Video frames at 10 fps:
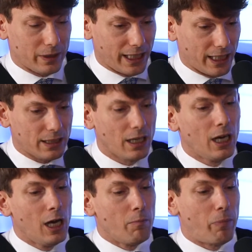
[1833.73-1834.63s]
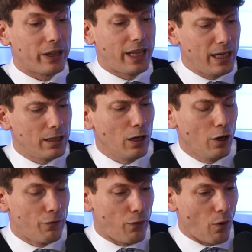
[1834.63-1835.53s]
Yes. But then
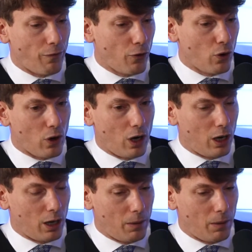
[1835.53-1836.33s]
for